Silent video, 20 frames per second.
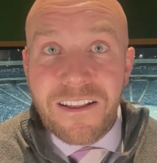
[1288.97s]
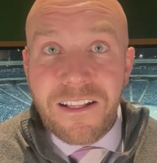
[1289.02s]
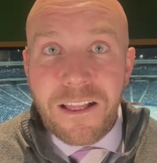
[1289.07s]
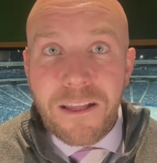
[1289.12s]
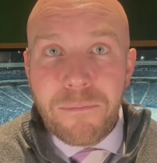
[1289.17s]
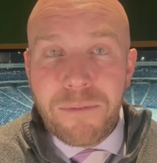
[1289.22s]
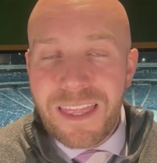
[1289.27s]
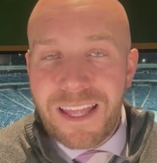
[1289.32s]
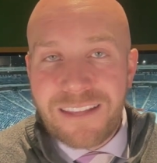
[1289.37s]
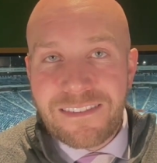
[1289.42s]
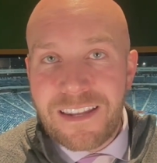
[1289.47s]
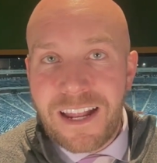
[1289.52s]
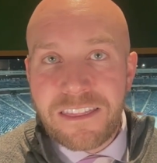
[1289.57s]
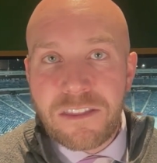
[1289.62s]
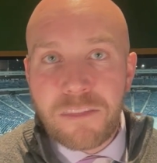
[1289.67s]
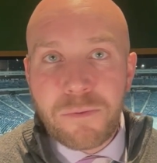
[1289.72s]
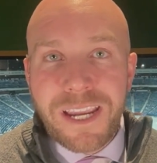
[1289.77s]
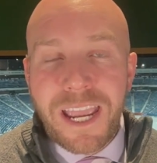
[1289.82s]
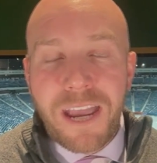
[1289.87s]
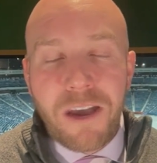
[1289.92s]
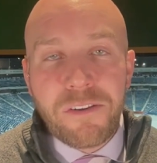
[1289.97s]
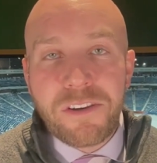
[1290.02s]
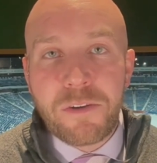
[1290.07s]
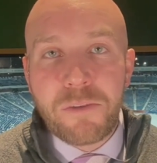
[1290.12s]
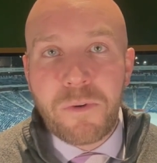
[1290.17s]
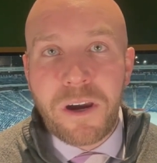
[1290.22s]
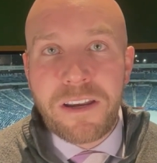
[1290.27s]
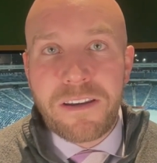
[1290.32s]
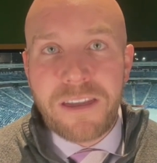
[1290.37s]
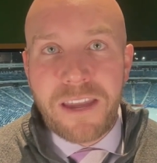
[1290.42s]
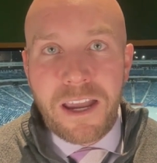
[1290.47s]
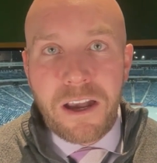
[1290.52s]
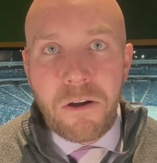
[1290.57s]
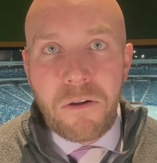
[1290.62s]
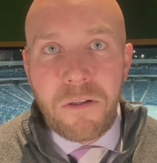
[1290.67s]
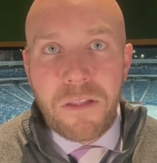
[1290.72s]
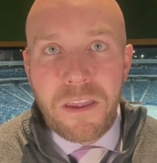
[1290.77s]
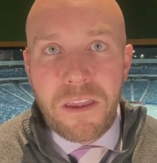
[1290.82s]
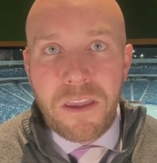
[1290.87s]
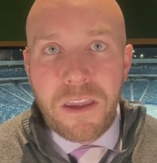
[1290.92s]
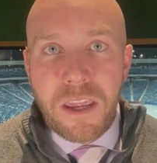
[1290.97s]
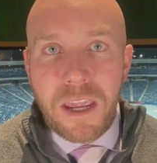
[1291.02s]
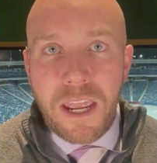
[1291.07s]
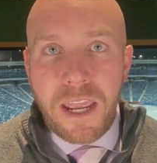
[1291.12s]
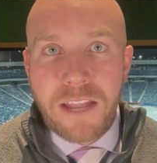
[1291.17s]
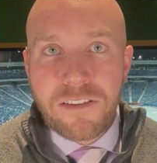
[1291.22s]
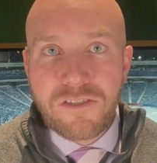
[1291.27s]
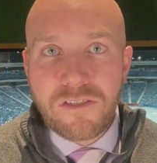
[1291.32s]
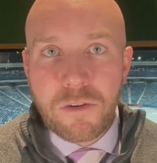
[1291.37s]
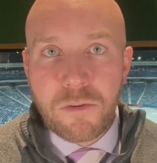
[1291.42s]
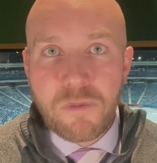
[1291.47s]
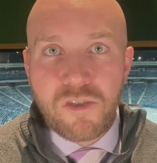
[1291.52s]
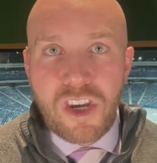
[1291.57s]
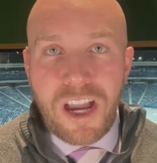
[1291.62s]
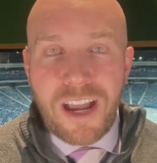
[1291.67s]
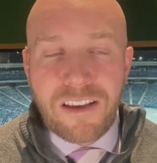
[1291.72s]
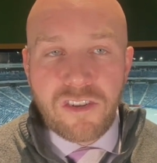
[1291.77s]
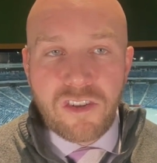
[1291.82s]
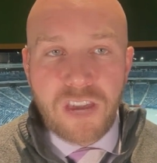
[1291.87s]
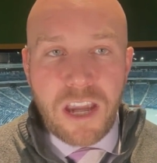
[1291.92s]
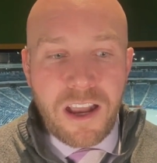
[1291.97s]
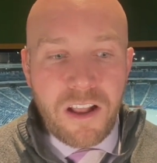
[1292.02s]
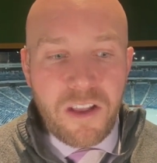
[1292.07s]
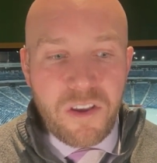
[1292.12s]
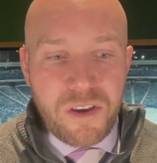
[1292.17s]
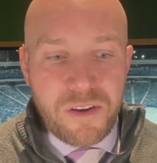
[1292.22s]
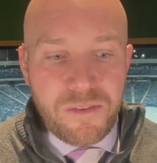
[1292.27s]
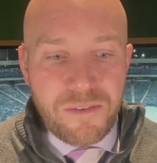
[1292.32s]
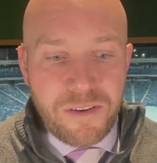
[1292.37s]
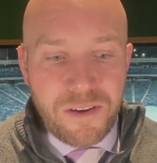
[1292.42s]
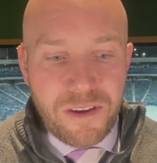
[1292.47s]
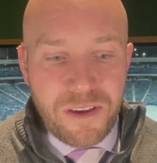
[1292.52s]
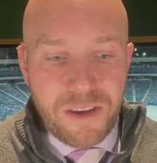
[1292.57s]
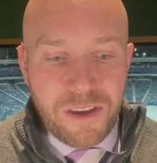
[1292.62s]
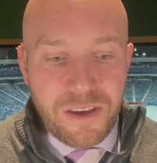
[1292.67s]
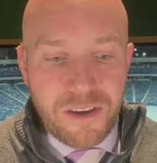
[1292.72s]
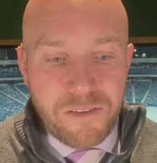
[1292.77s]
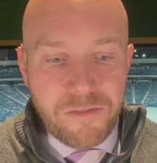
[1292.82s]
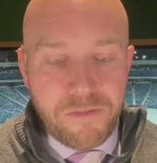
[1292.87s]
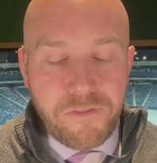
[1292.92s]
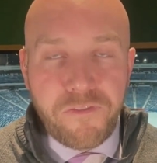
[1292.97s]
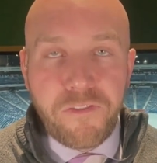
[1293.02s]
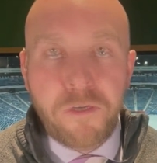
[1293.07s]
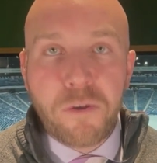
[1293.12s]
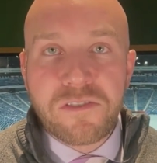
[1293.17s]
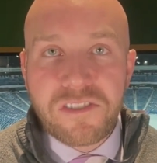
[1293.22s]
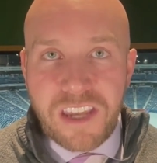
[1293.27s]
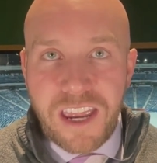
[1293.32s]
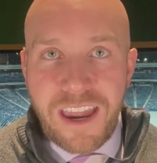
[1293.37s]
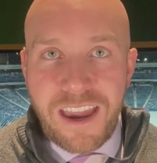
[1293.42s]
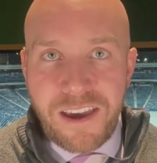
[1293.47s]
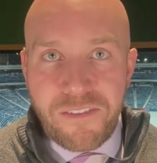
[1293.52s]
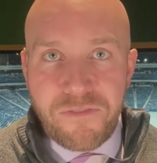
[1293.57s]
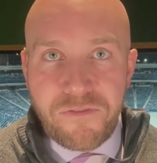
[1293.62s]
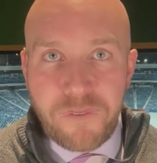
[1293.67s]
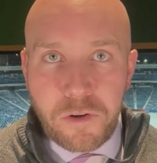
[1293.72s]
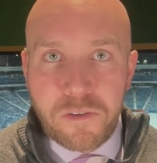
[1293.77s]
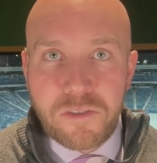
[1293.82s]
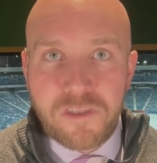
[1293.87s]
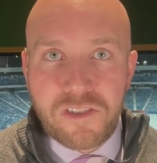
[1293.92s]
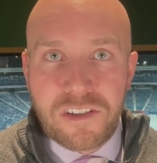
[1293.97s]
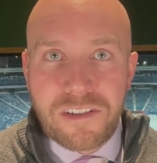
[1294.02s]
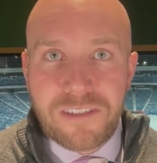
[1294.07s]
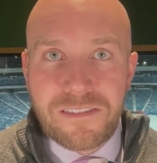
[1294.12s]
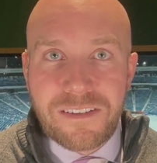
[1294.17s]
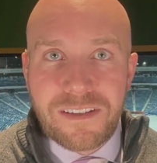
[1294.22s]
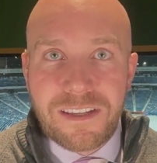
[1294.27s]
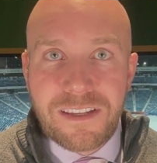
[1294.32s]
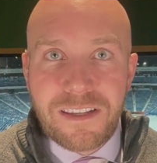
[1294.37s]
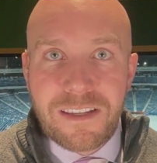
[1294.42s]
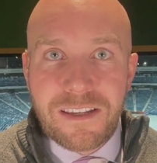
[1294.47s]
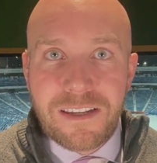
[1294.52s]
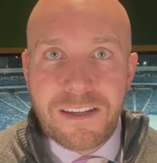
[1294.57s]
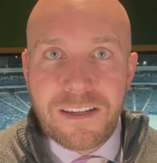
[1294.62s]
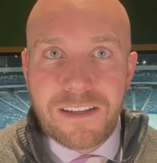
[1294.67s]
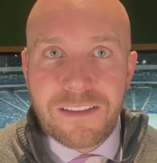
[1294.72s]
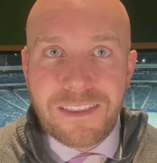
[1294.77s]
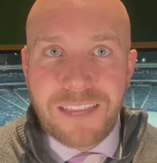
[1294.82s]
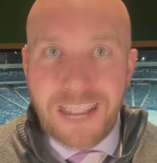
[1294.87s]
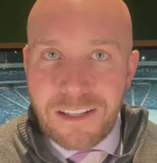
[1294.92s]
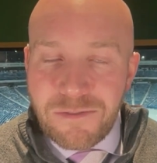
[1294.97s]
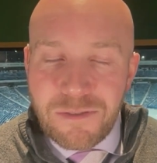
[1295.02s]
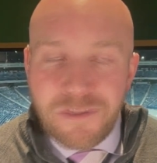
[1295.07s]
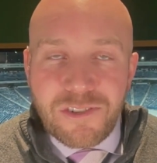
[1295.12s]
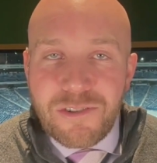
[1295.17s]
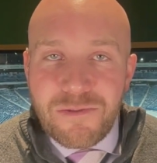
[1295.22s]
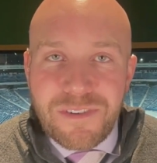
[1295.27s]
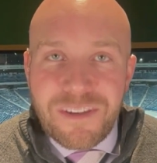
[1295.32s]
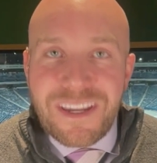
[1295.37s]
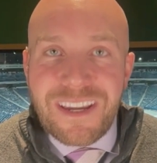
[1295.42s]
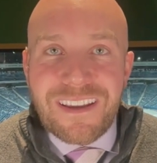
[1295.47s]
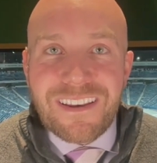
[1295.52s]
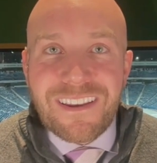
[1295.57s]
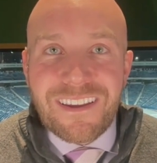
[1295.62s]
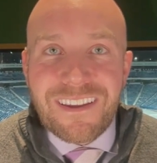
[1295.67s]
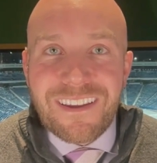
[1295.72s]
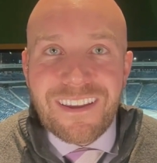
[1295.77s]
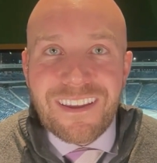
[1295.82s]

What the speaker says: But that's not the reality right now. And so Josh Allen, first half version, that's what you need.